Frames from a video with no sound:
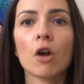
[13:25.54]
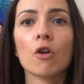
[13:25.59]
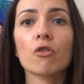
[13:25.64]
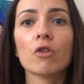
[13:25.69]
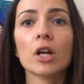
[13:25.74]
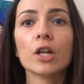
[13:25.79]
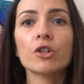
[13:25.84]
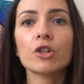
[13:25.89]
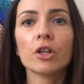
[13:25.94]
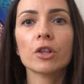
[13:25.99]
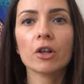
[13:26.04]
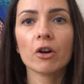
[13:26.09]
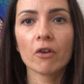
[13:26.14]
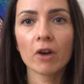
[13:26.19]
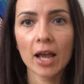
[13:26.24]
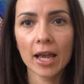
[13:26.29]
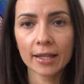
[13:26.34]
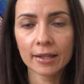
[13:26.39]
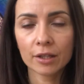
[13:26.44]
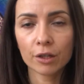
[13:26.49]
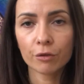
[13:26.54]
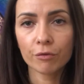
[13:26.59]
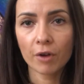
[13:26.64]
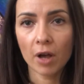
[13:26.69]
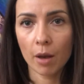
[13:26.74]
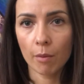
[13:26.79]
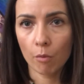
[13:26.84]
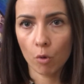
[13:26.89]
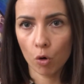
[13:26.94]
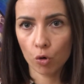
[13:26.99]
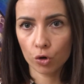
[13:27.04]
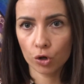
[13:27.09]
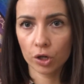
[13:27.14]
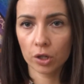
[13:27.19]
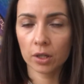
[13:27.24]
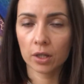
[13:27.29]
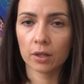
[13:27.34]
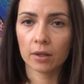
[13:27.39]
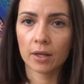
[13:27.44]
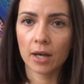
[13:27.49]
regenerative
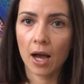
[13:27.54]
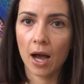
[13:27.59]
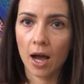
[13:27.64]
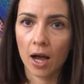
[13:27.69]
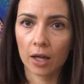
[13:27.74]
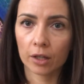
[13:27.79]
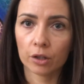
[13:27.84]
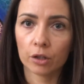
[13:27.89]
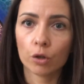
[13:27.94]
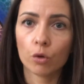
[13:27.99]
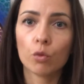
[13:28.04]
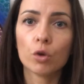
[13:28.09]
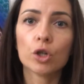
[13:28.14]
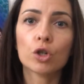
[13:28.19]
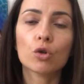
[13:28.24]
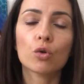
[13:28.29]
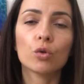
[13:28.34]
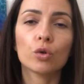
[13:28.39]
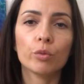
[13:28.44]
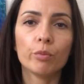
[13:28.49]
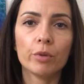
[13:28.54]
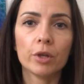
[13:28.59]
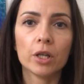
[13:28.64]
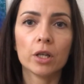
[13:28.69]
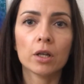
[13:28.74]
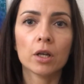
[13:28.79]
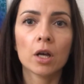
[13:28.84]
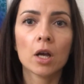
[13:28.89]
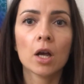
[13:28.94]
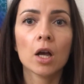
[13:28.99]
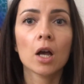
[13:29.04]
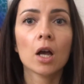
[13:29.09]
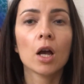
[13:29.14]
emotion in the heart, which could be